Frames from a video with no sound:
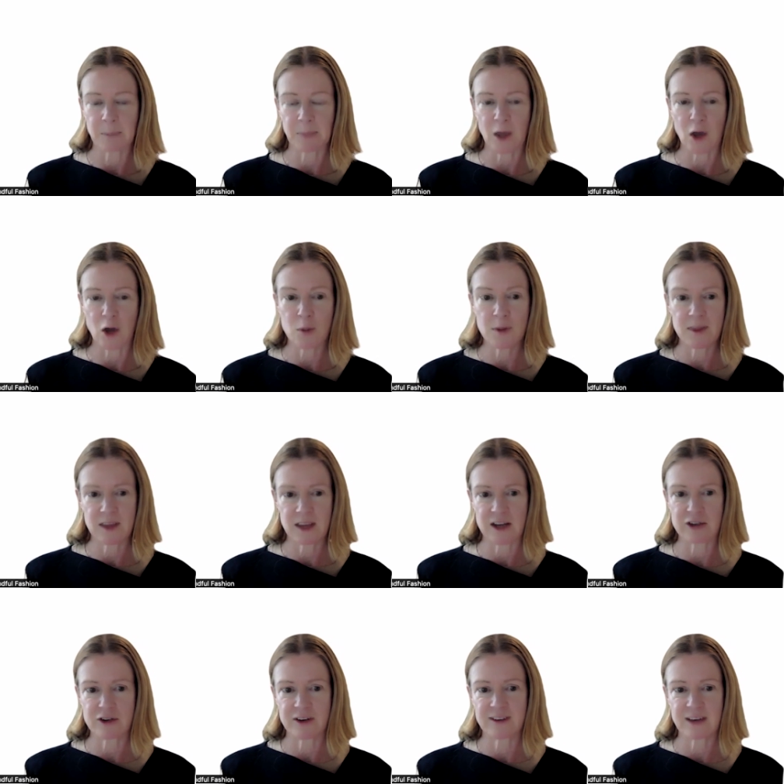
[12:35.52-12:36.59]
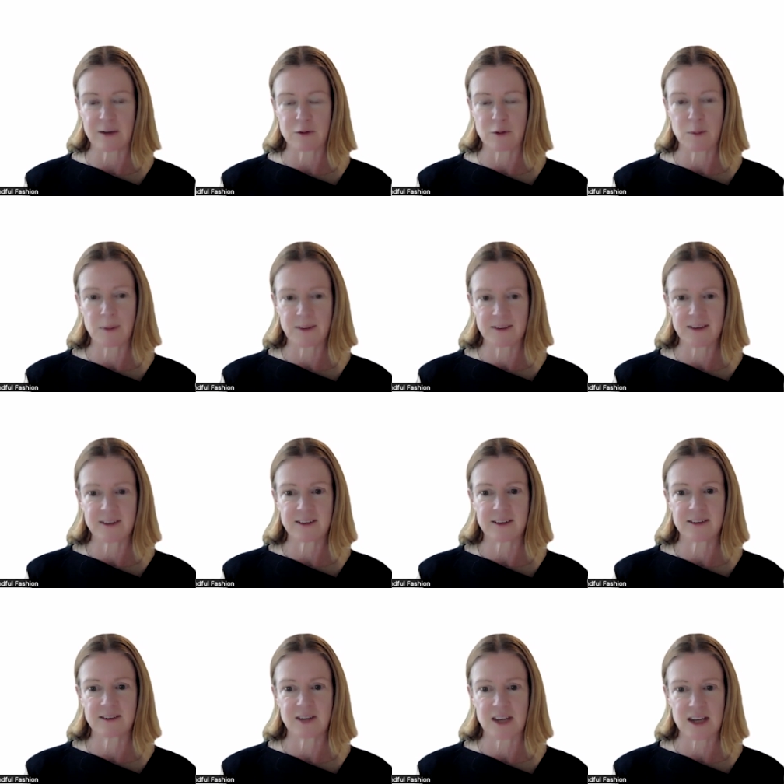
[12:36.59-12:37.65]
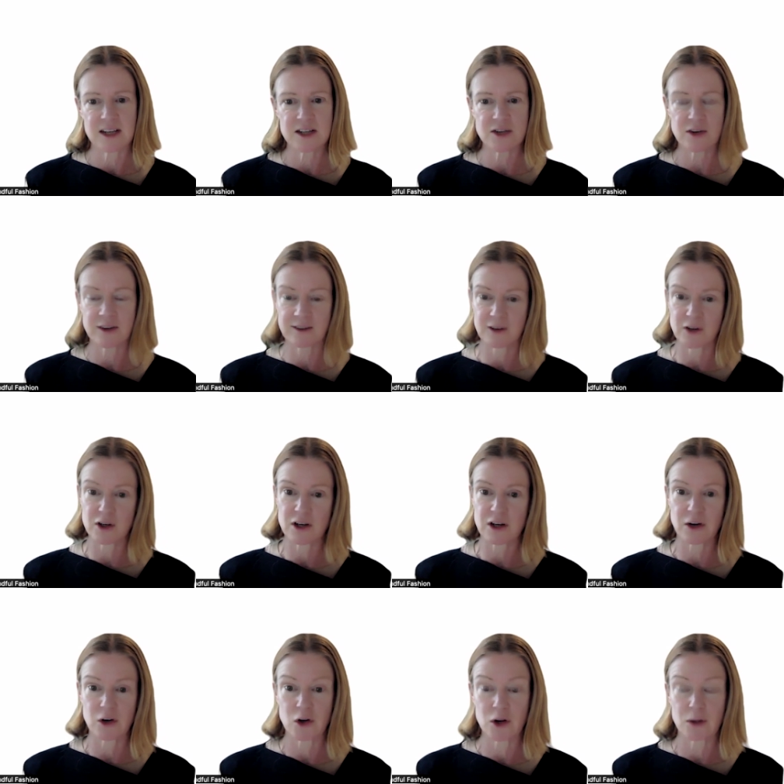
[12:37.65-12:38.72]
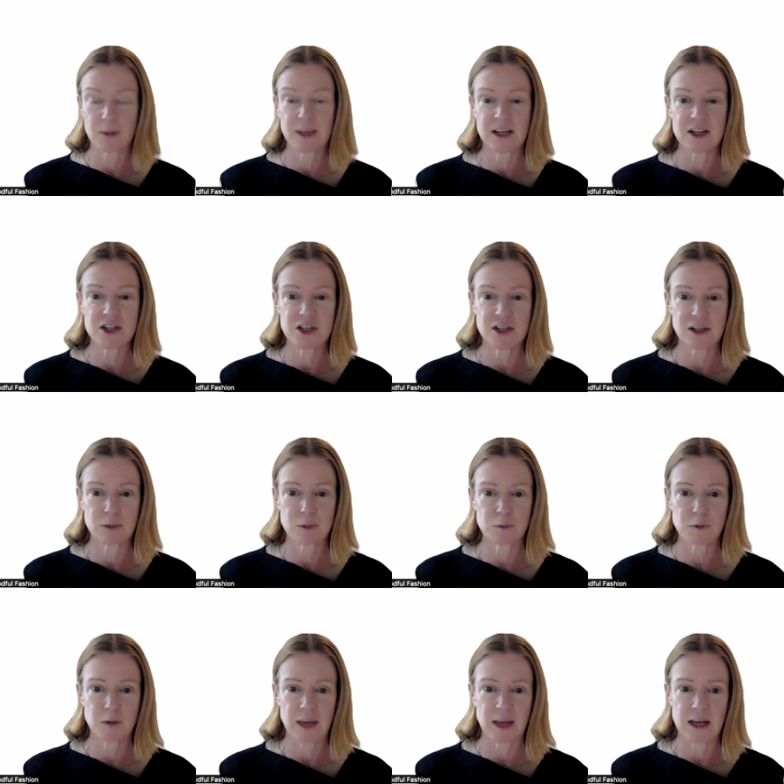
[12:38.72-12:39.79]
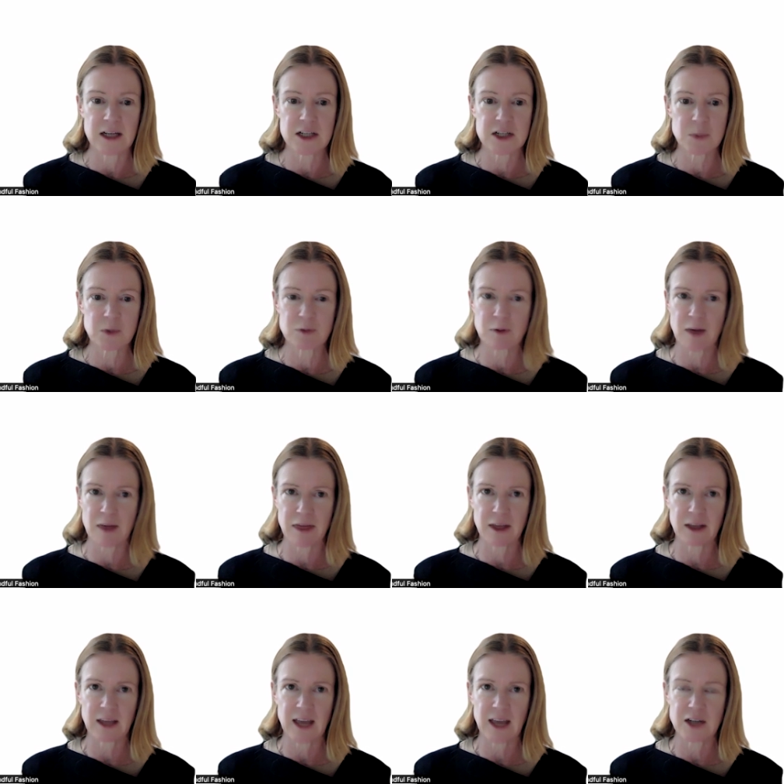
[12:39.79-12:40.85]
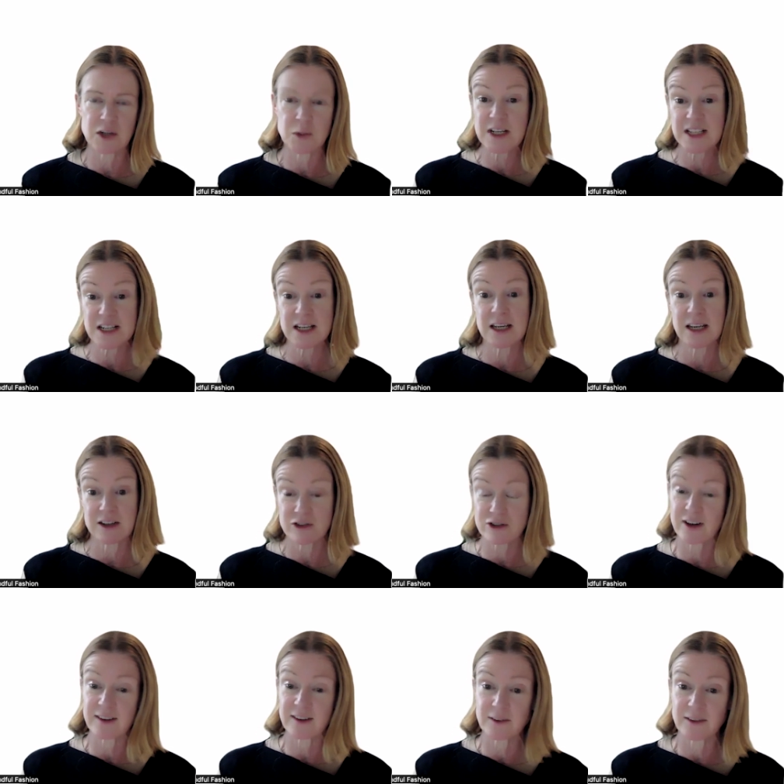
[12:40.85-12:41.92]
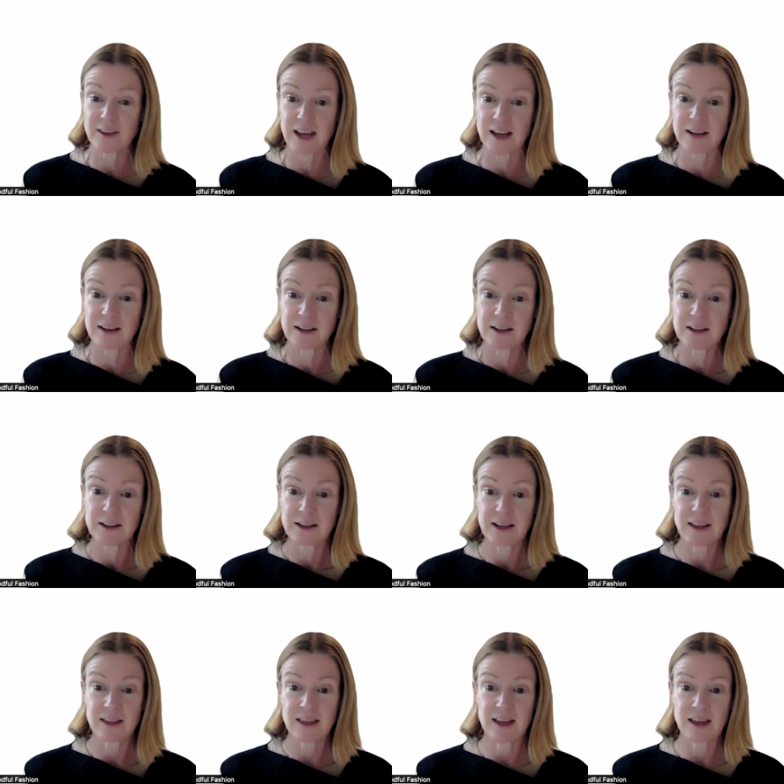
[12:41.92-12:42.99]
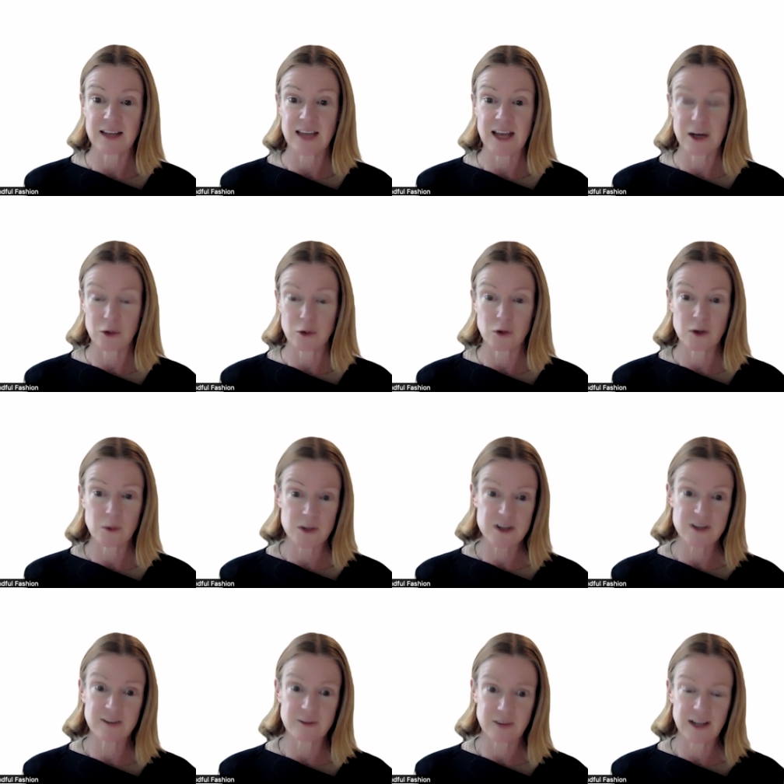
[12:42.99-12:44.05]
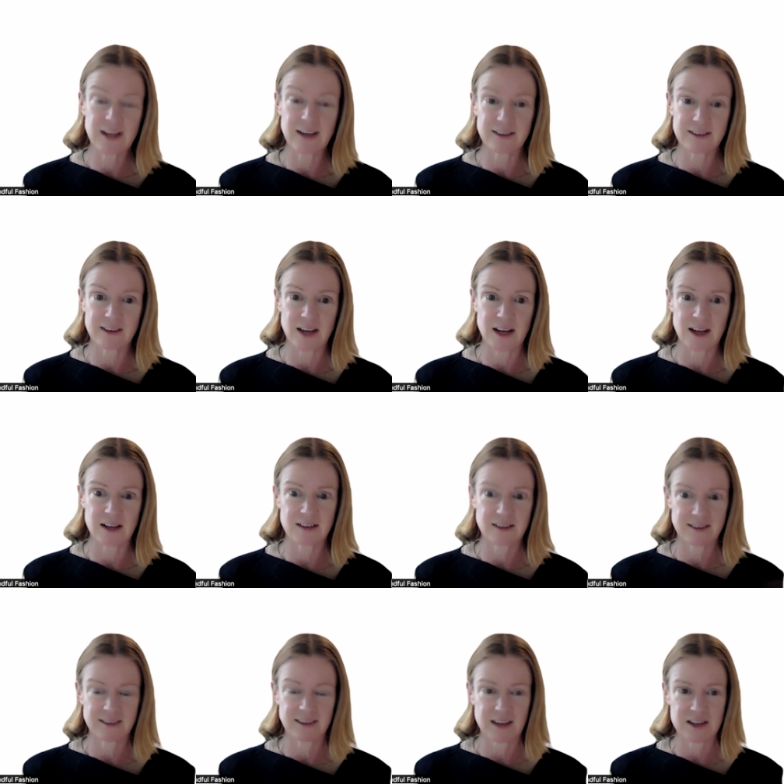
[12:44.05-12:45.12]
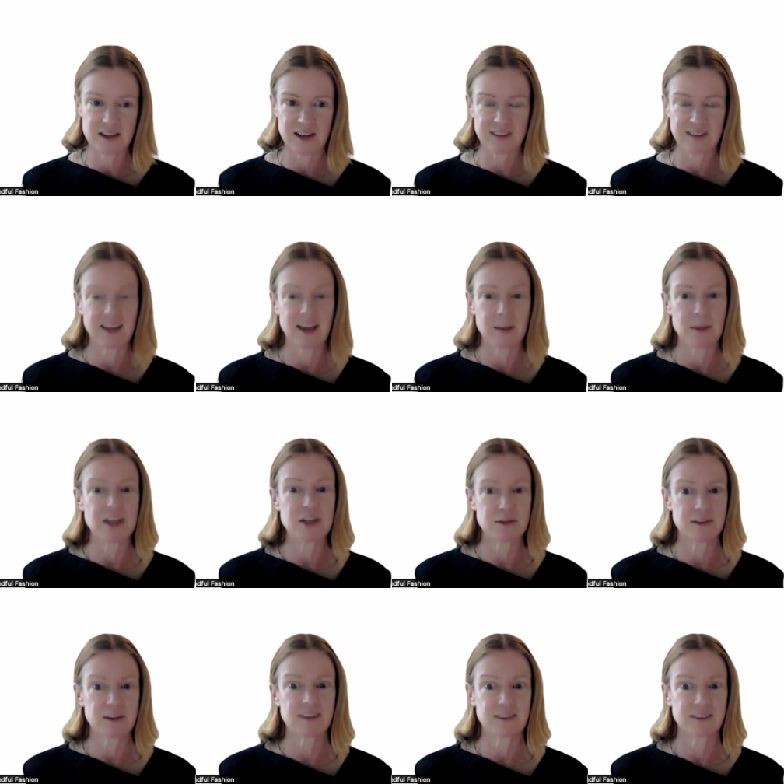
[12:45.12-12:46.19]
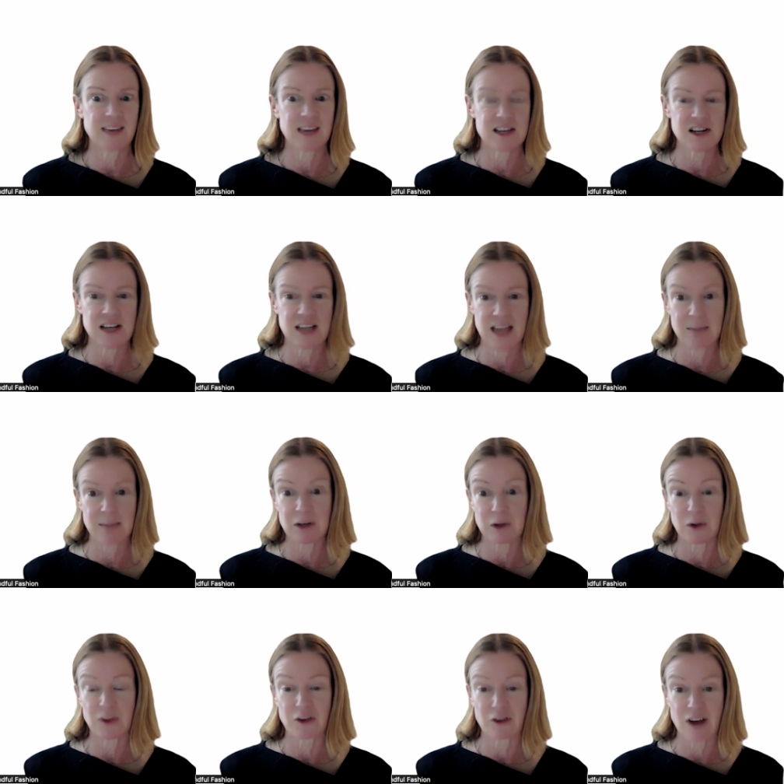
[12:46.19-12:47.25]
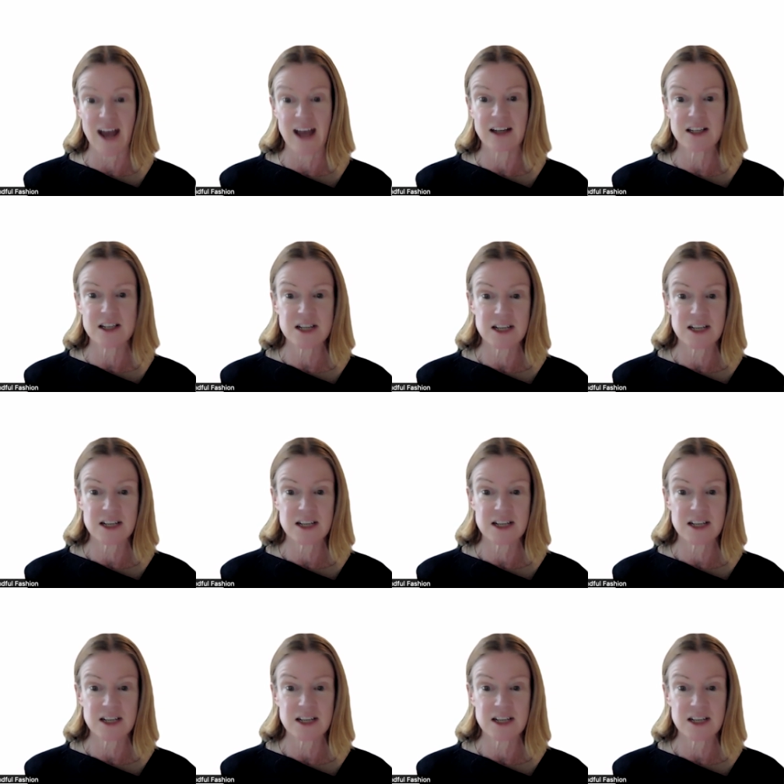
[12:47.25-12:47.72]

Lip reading: opened the entries up for businesses to enter a circular economy initiative. And we've, I think, had 20 entries on that in that category, which is really exciting to see just how much of this is actually happening on the ground.